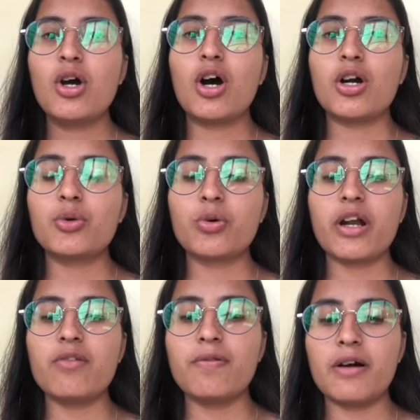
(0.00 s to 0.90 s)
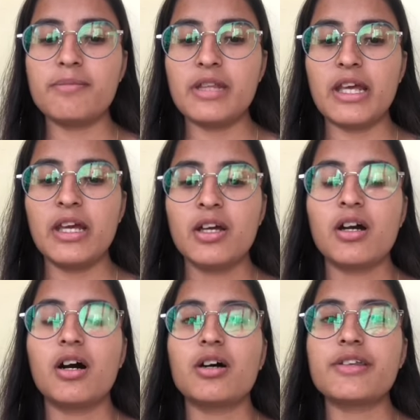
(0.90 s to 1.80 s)
to confirm the
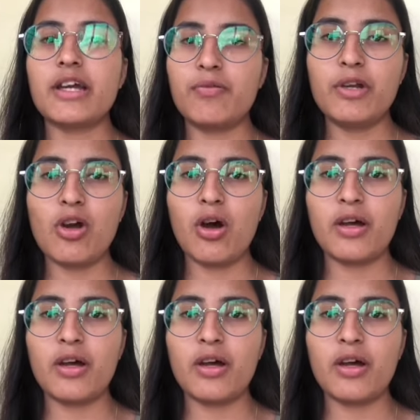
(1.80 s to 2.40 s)
safety